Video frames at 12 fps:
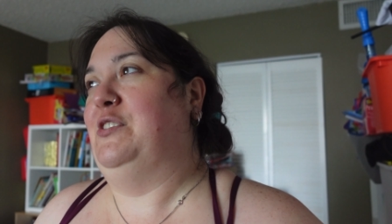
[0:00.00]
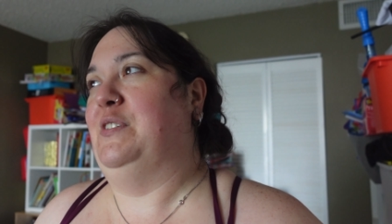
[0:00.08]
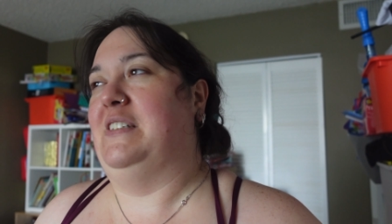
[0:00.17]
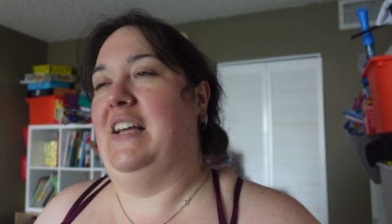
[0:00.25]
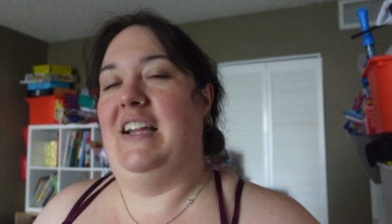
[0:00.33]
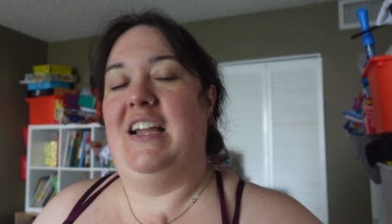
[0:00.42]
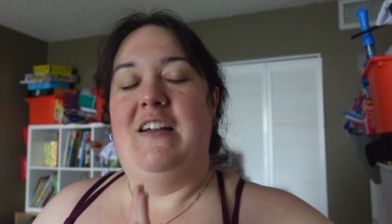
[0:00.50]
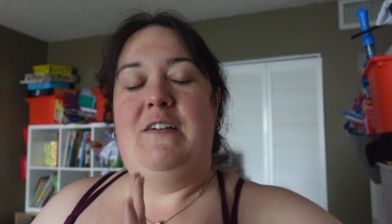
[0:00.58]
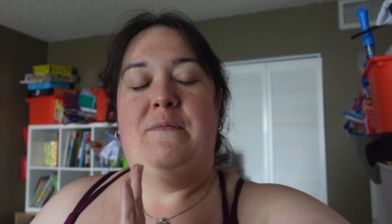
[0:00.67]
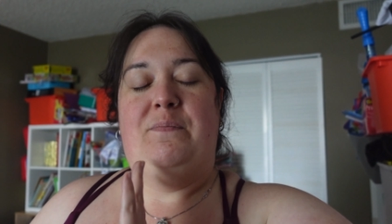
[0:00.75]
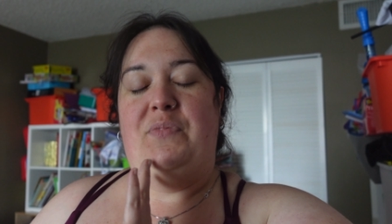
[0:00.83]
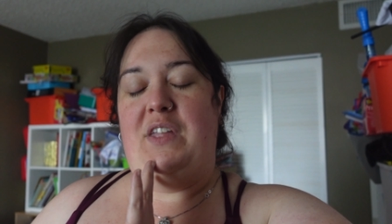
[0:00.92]
So it's like,
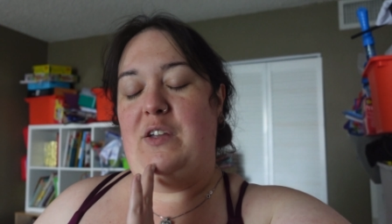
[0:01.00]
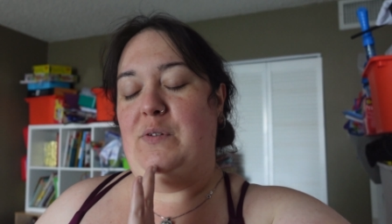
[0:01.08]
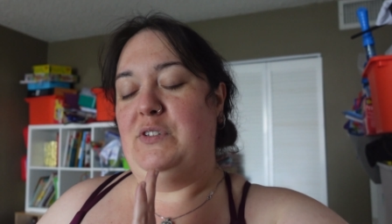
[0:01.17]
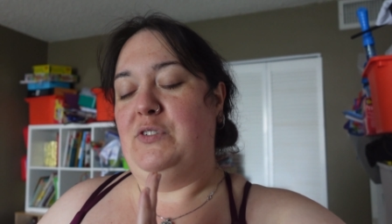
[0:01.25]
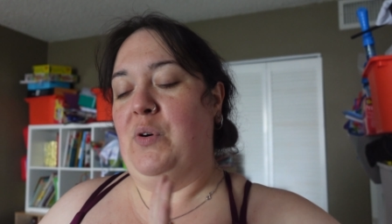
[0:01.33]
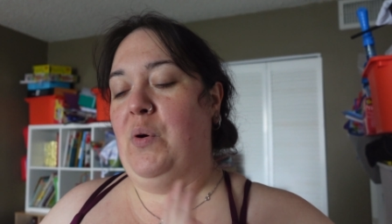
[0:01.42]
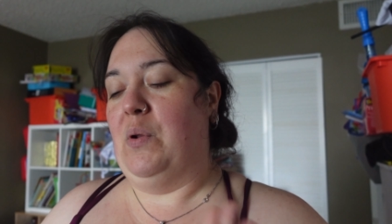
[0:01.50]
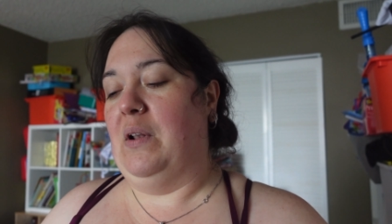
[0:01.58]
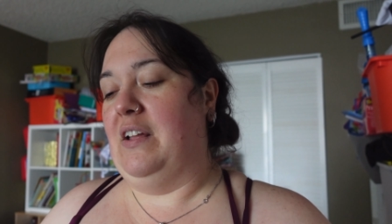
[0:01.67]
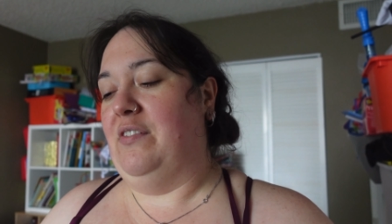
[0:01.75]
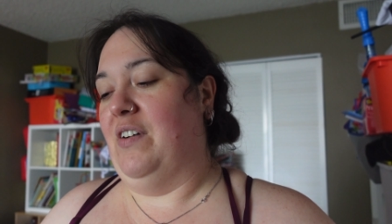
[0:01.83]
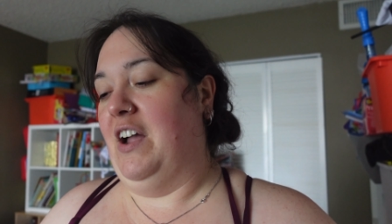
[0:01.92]
he was
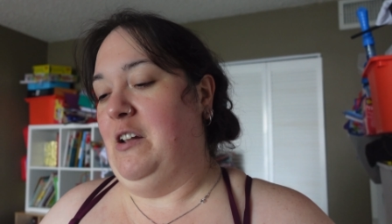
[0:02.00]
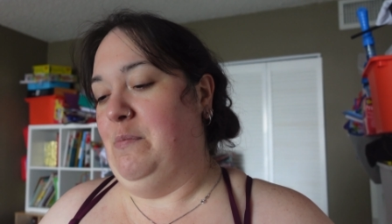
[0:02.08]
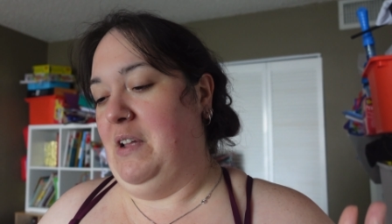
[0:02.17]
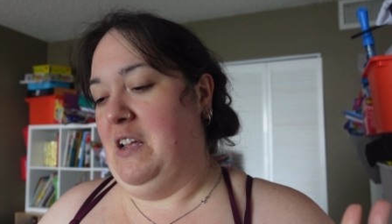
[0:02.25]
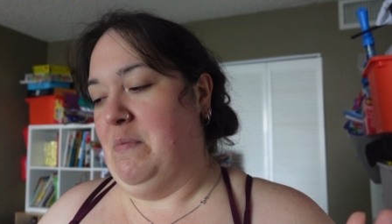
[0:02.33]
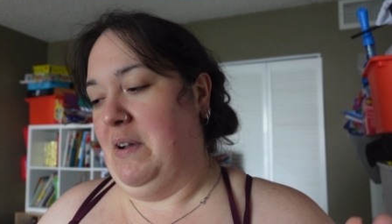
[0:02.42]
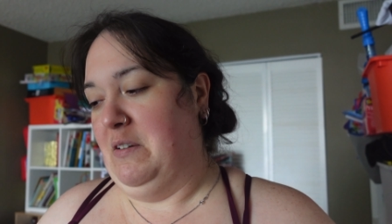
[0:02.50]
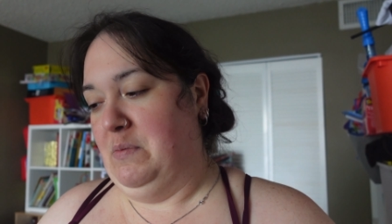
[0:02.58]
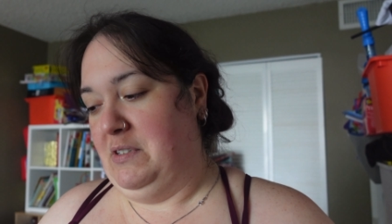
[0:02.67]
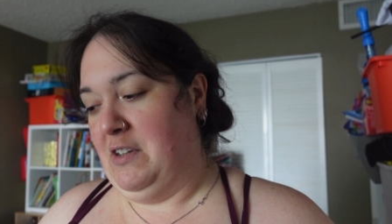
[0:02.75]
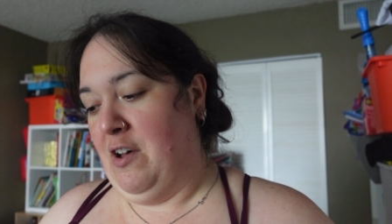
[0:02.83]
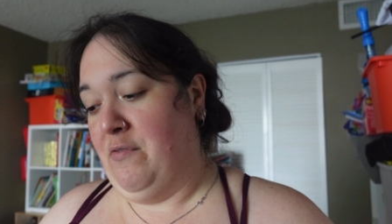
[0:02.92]
totally fine being by
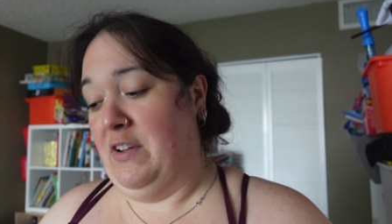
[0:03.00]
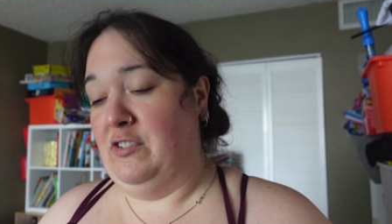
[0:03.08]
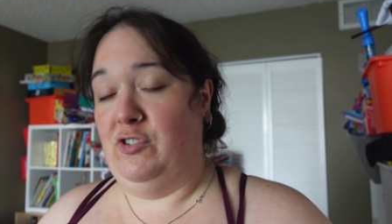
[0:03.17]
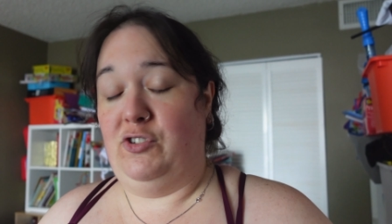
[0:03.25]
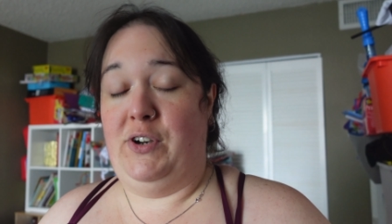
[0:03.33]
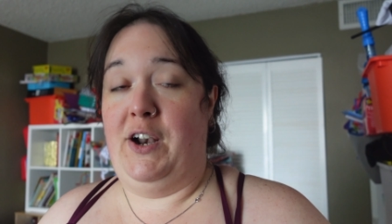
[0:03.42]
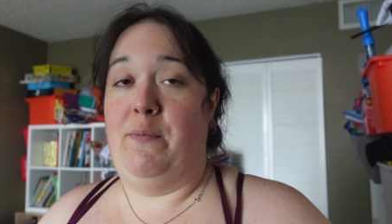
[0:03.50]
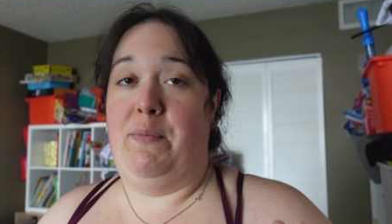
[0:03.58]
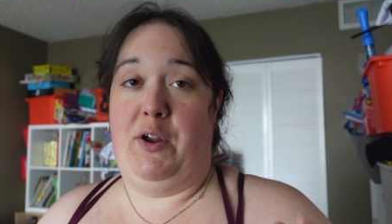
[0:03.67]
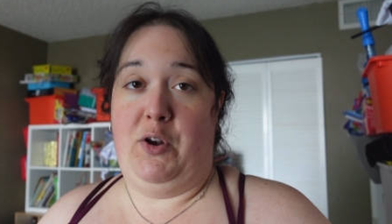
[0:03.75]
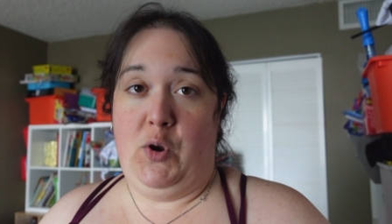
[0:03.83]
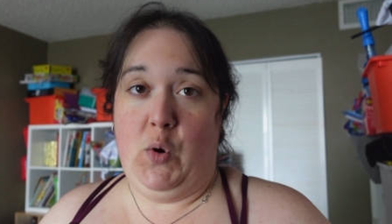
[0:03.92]
himself and just straight up
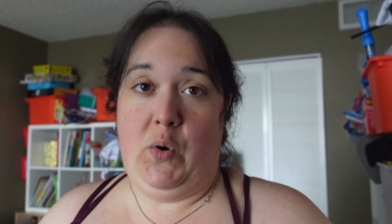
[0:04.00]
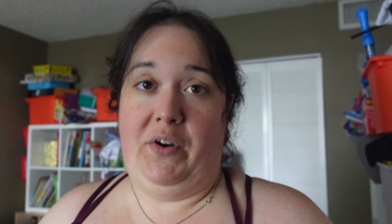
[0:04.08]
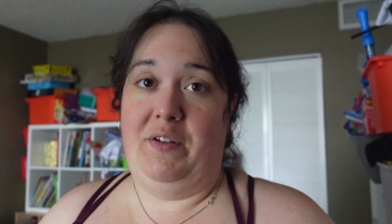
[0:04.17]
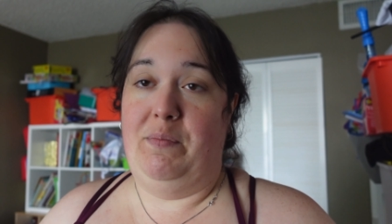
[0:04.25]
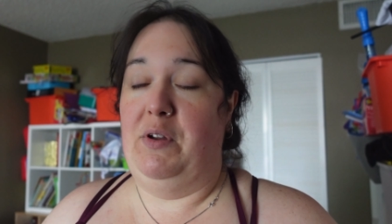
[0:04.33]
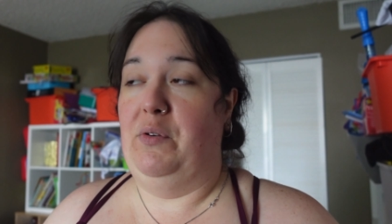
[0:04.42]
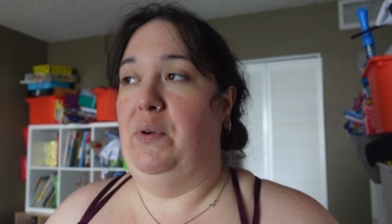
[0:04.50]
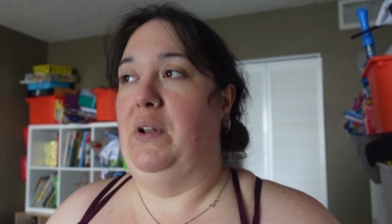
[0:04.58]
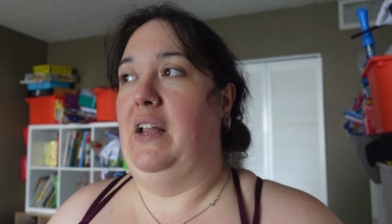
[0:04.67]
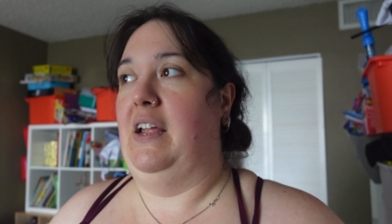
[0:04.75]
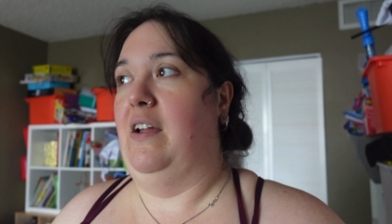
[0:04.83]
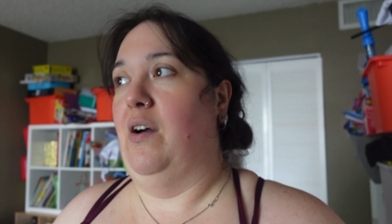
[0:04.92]
ignoring me
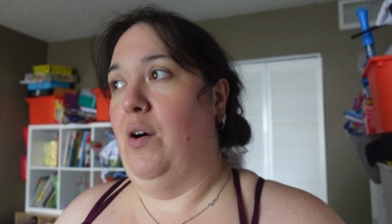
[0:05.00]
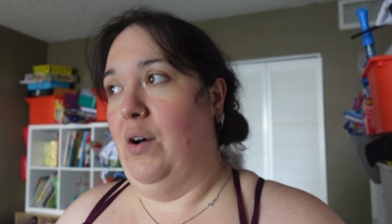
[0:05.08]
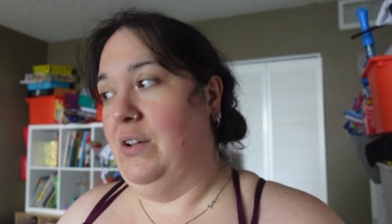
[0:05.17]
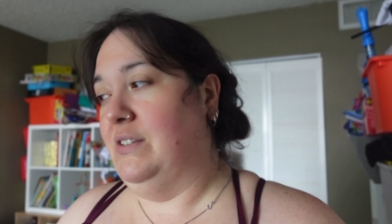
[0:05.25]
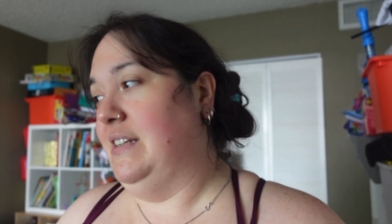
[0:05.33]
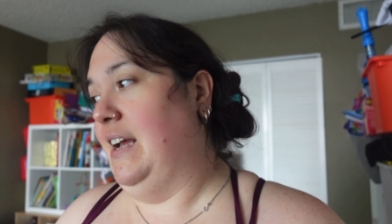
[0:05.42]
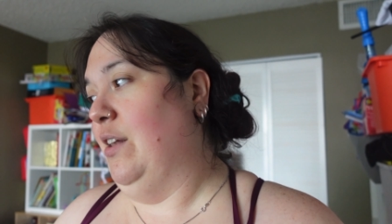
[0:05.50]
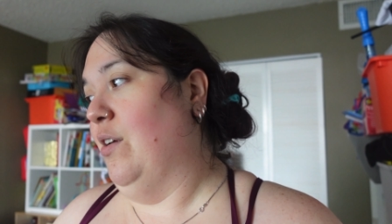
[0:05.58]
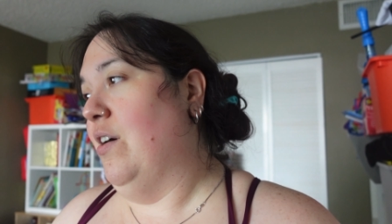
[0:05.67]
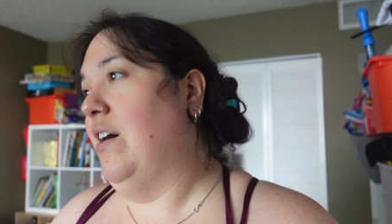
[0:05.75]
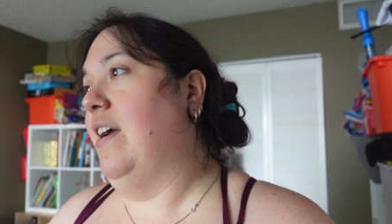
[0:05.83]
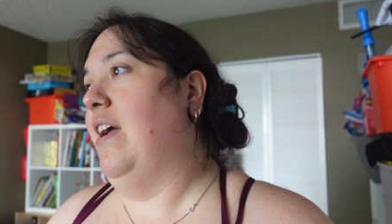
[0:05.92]
really all day
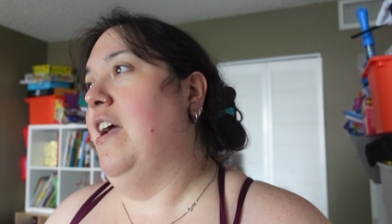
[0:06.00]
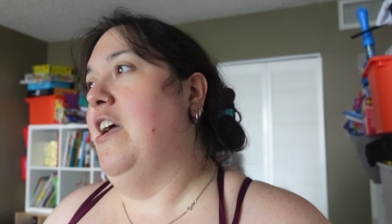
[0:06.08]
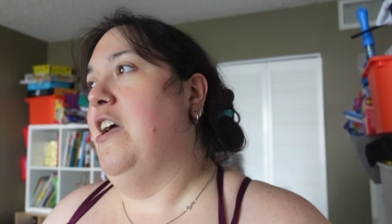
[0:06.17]
long.